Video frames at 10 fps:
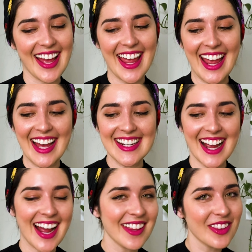
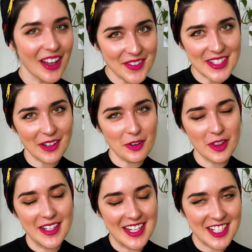And I love
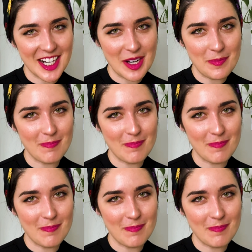self-initiated